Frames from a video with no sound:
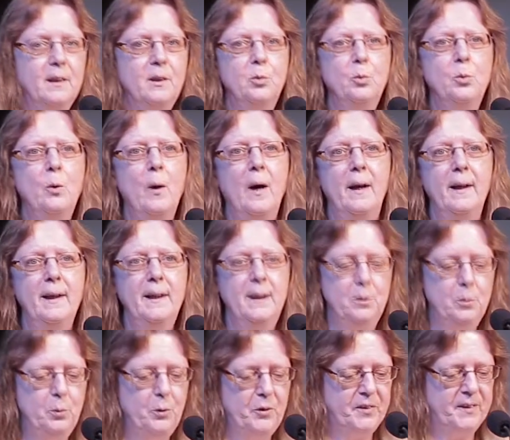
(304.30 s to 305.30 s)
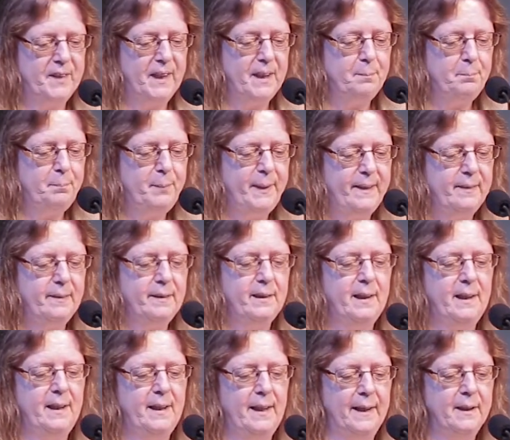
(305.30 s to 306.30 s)
do I use the
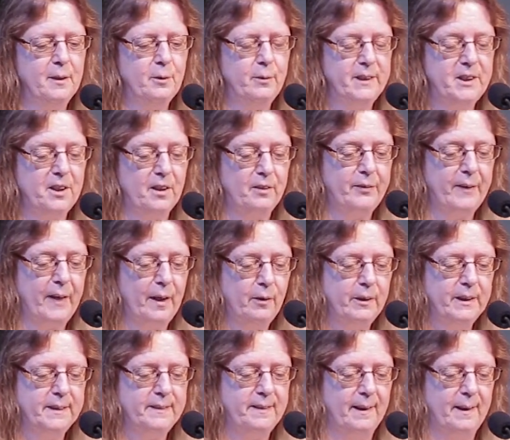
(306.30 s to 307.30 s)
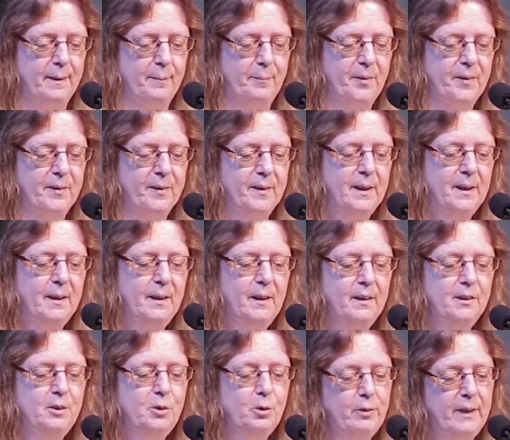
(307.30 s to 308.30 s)
imperial language of our times
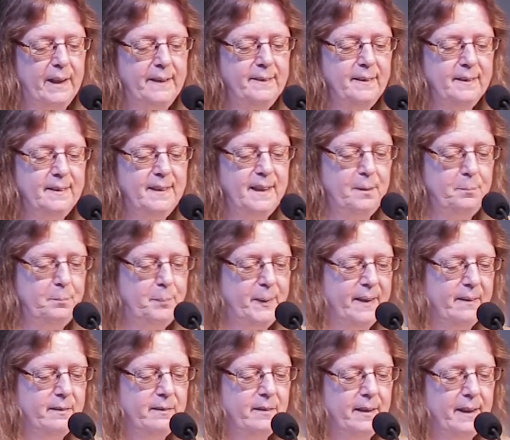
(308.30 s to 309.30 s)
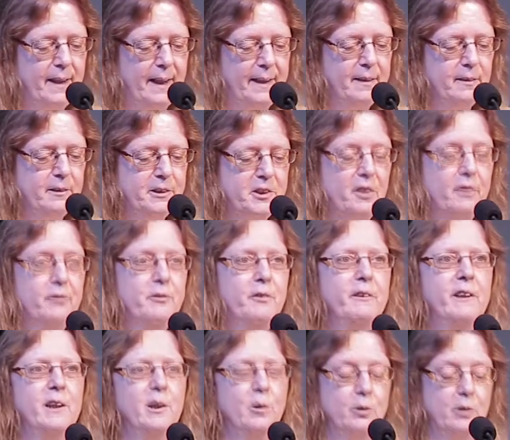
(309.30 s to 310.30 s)
to render the imperial language of
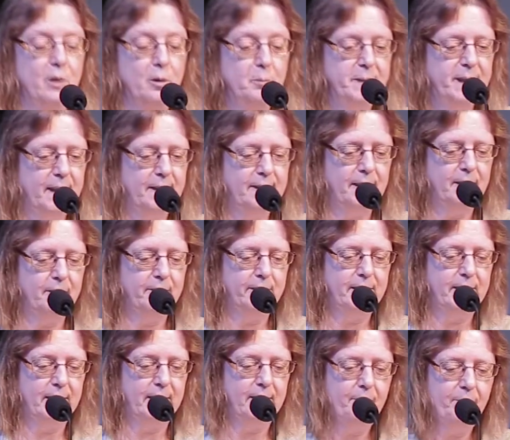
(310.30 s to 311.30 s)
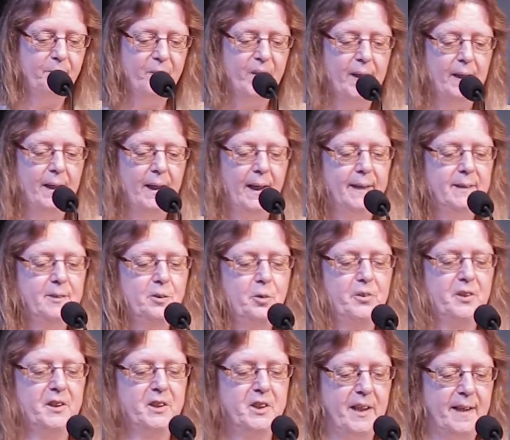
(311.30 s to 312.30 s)
Greco-Roman antiquity and to
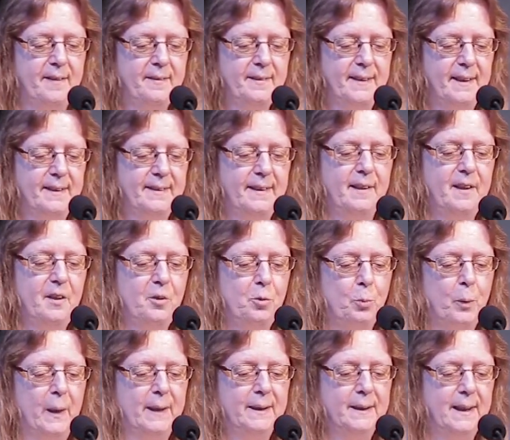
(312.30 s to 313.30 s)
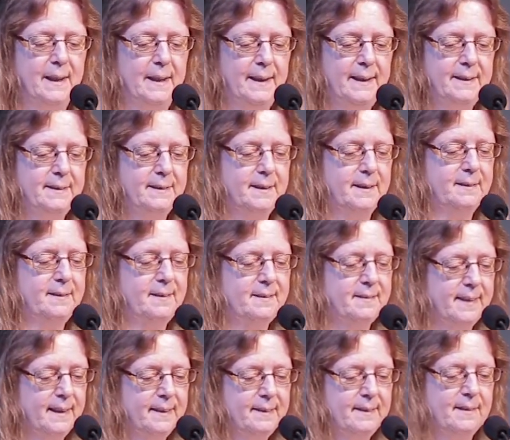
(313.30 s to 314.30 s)
suggest that there is one clear,
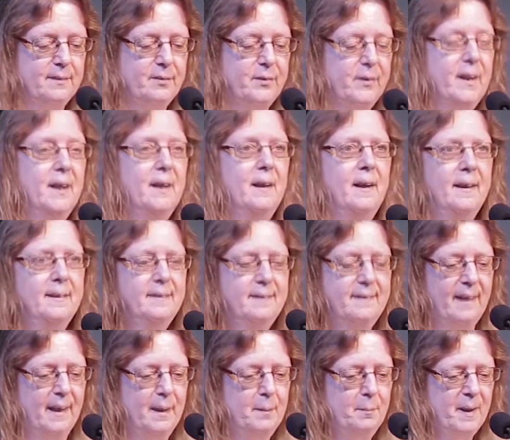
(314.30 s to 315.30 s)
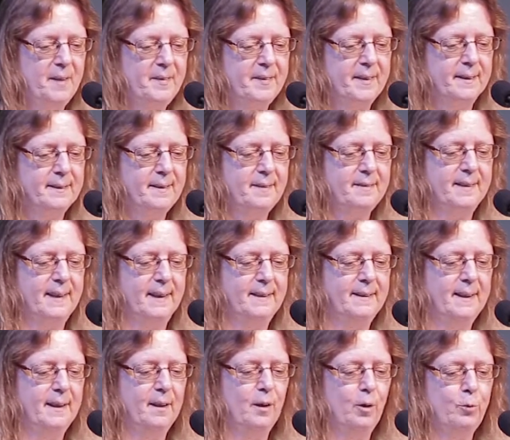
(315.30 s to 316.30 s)
distinctive, and timeless
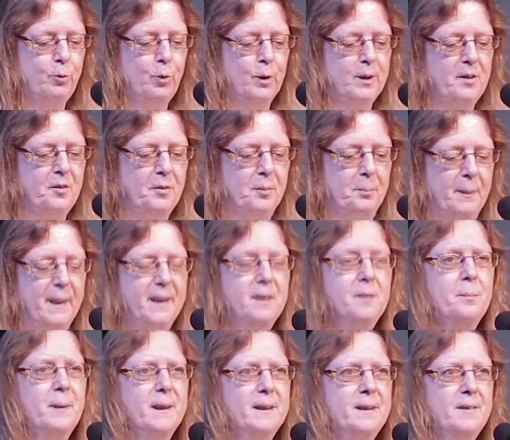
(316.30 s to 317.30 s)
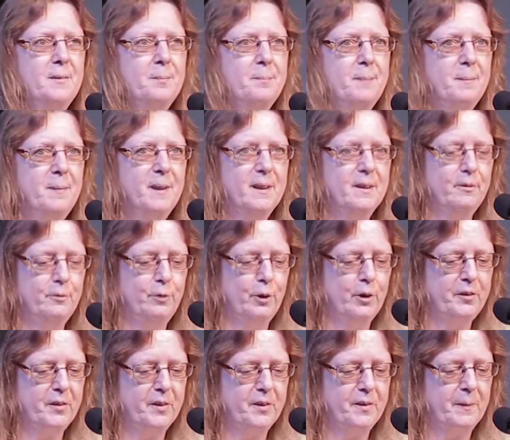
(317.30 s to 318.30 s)
understanding of what is meant by these biblical
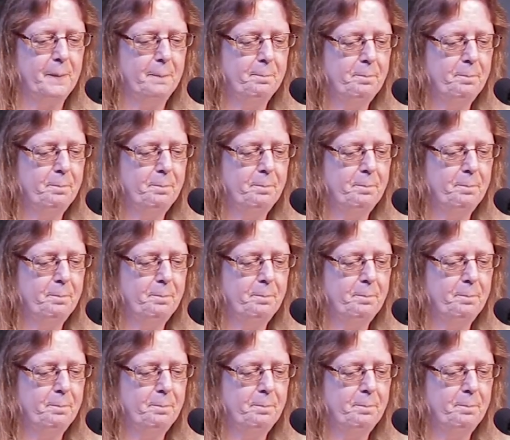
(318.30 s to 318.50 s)
verses?